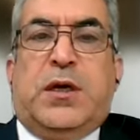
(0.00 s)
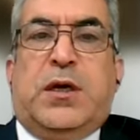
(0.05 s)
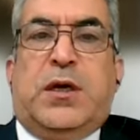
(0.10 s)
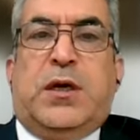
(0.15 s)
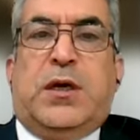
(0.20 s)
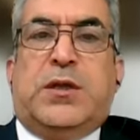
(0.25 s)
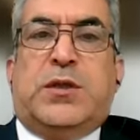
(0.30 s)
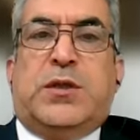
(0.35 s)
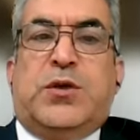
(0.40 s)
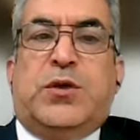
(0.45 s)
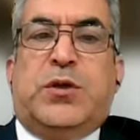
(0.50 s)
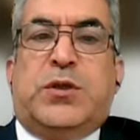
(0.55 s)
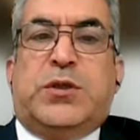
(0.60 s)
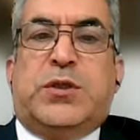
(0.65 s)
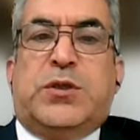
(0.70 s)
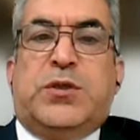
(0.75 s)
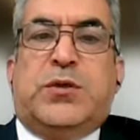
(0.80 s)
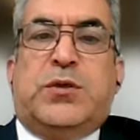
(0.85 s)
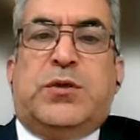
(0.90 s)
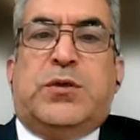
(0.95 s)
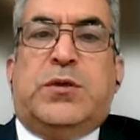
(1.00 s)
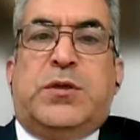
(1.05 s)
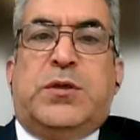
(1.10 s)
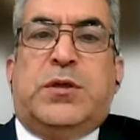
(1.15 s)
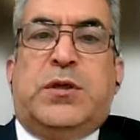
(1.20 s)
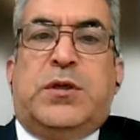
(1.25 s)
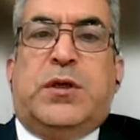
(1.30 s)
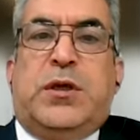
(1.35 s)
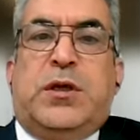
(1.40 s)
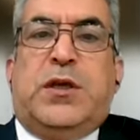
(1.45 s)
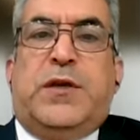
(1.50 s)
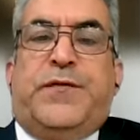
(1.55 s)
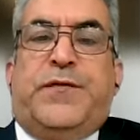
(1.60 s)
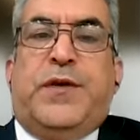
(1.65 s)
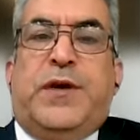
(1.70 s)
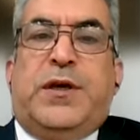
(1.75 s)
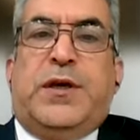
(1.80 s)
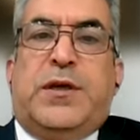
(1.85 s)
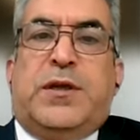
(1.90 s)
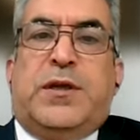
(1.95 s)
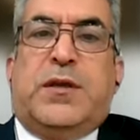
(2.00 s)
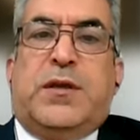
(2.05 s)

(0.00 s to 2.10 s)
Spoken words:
and also elevate